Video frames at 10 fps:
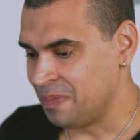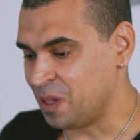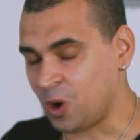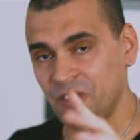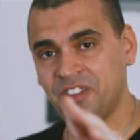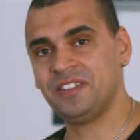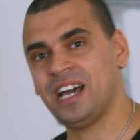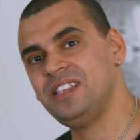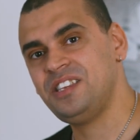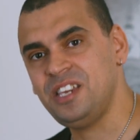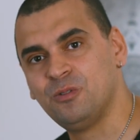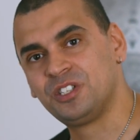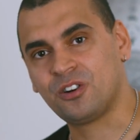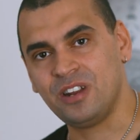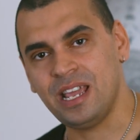The Content ID
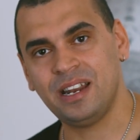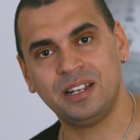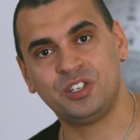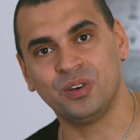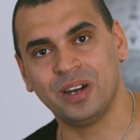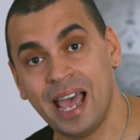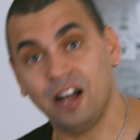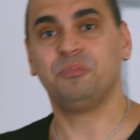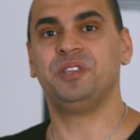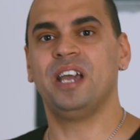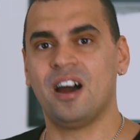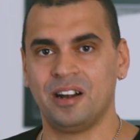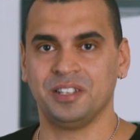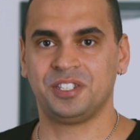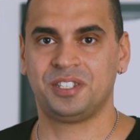was created to help the
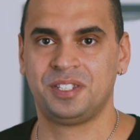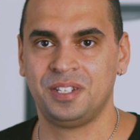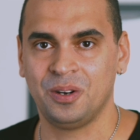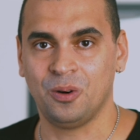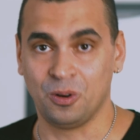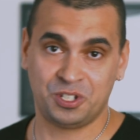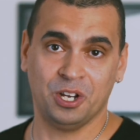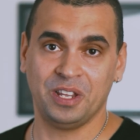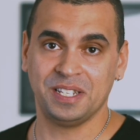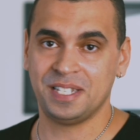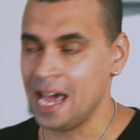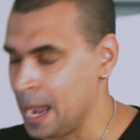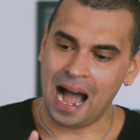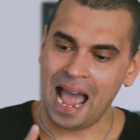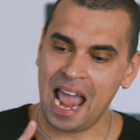artists, or so they
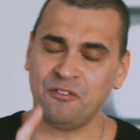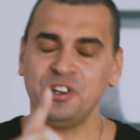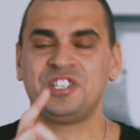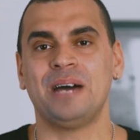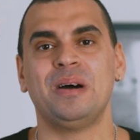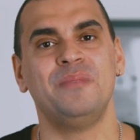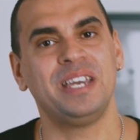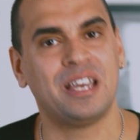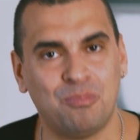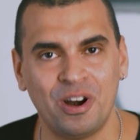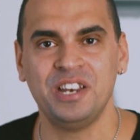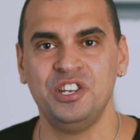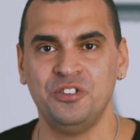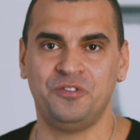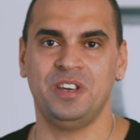say. Every time I make a brand
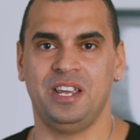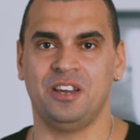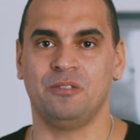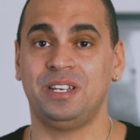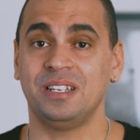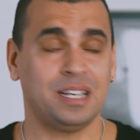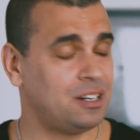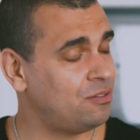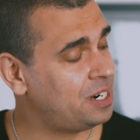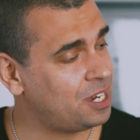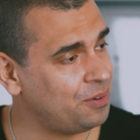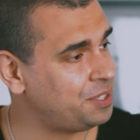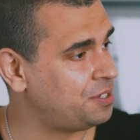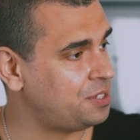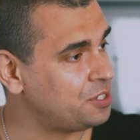new video, because I don't want to go
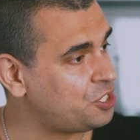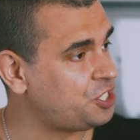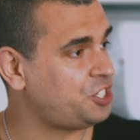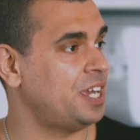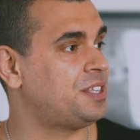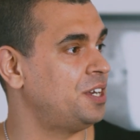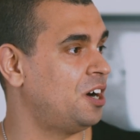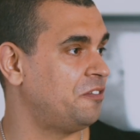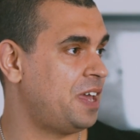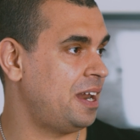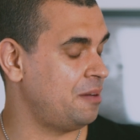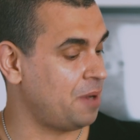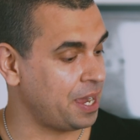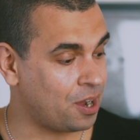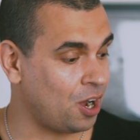into this shit of getting
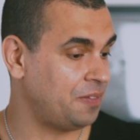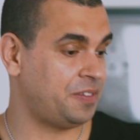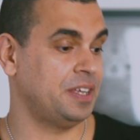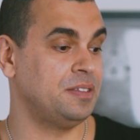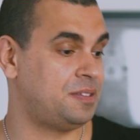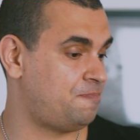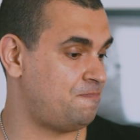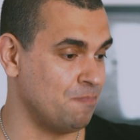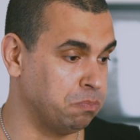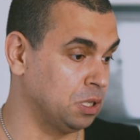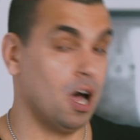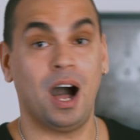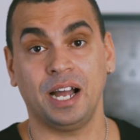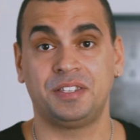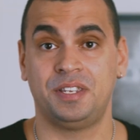my content
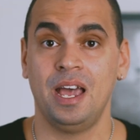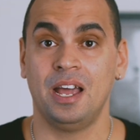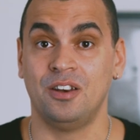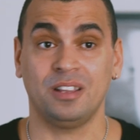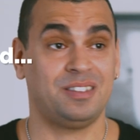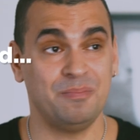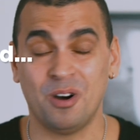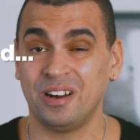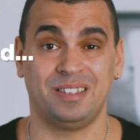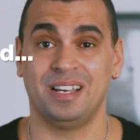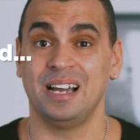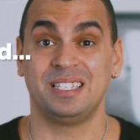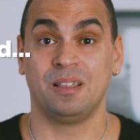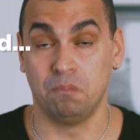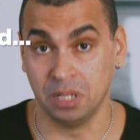blocked, not
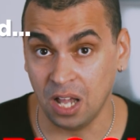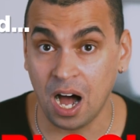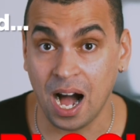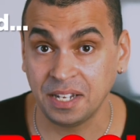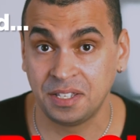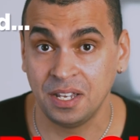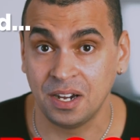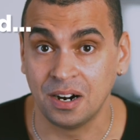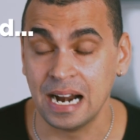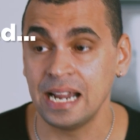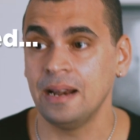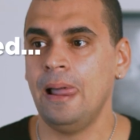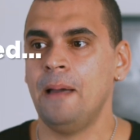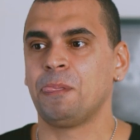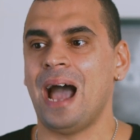demonetized, blocked, all right?
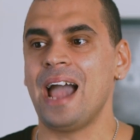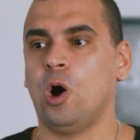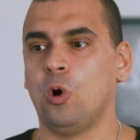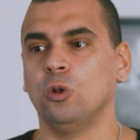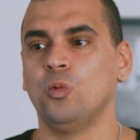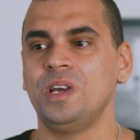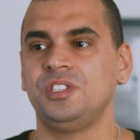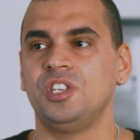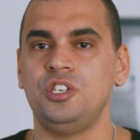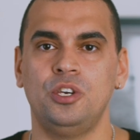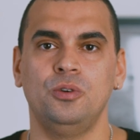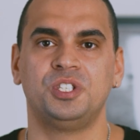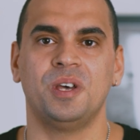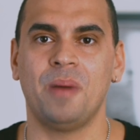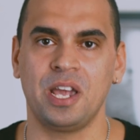I always
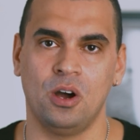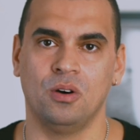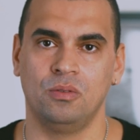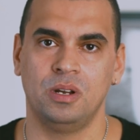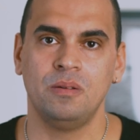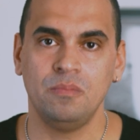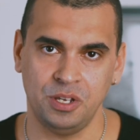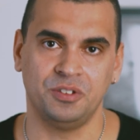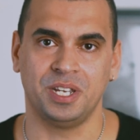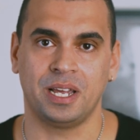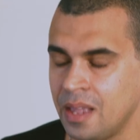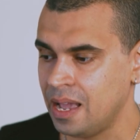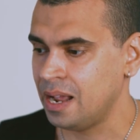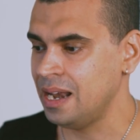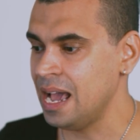use my own music.
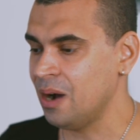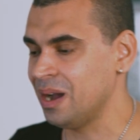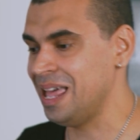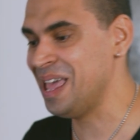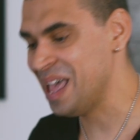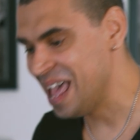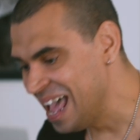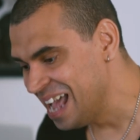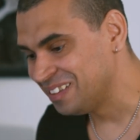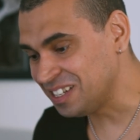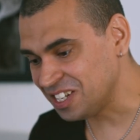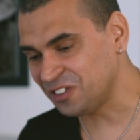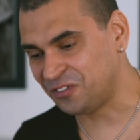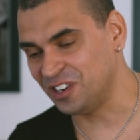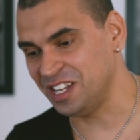Now, this is
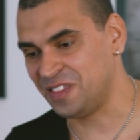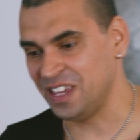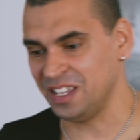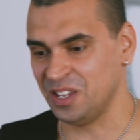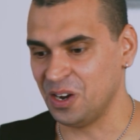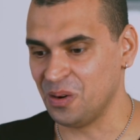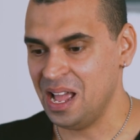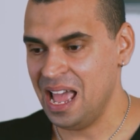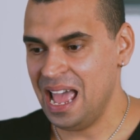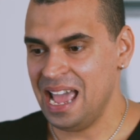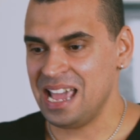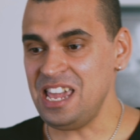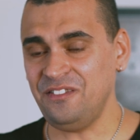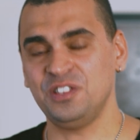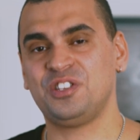the funny thing though.
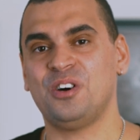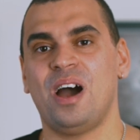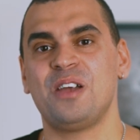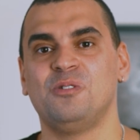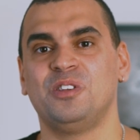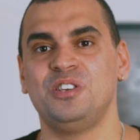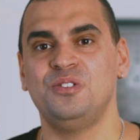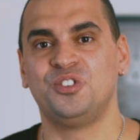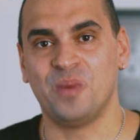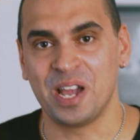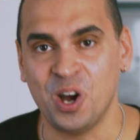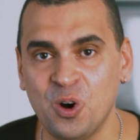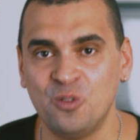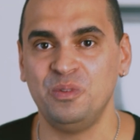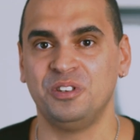Even though I only use my
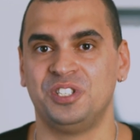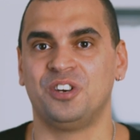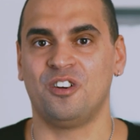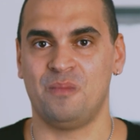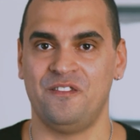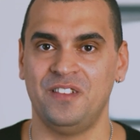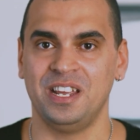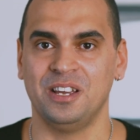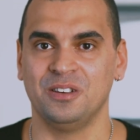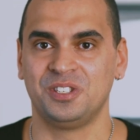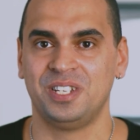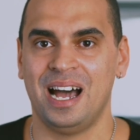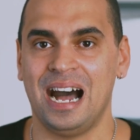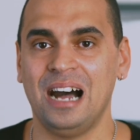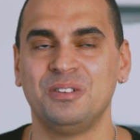own music on my videos,
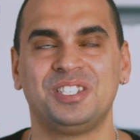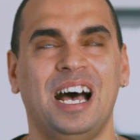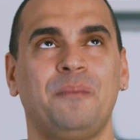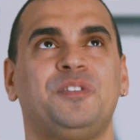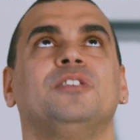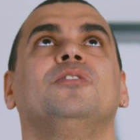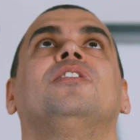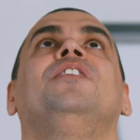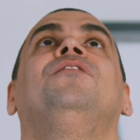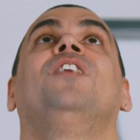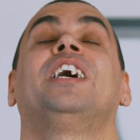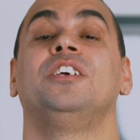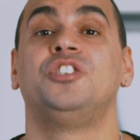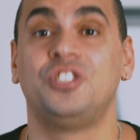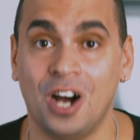I was absolutely
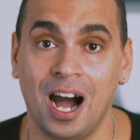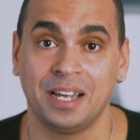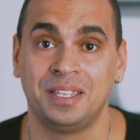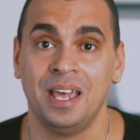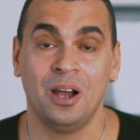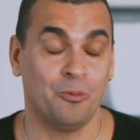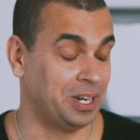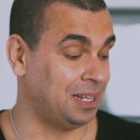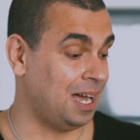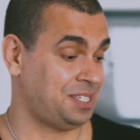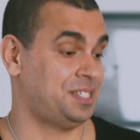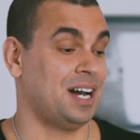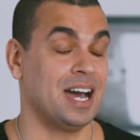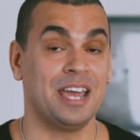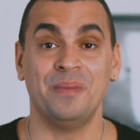shocked when last
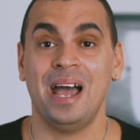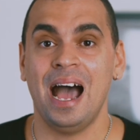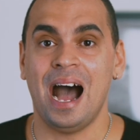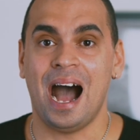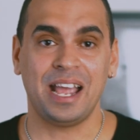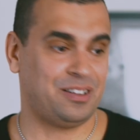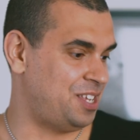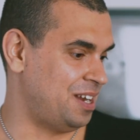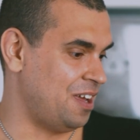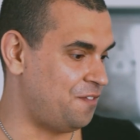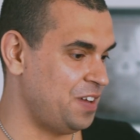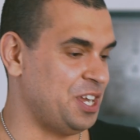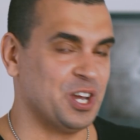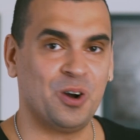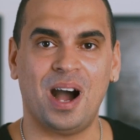time I did a
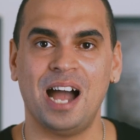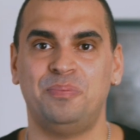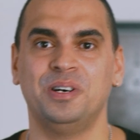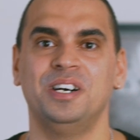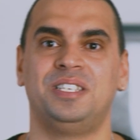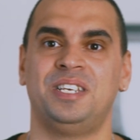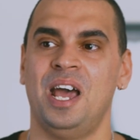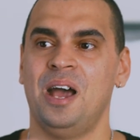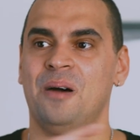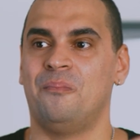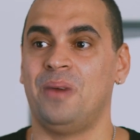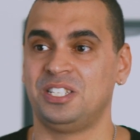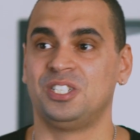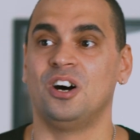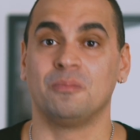video, I put my
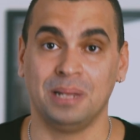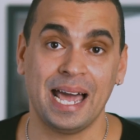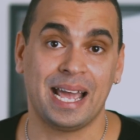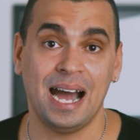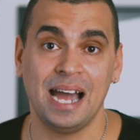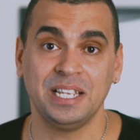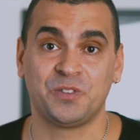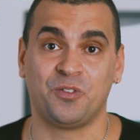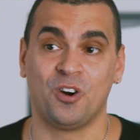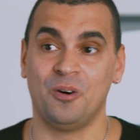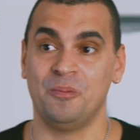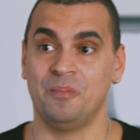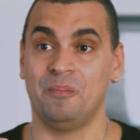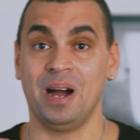song Black Eyes from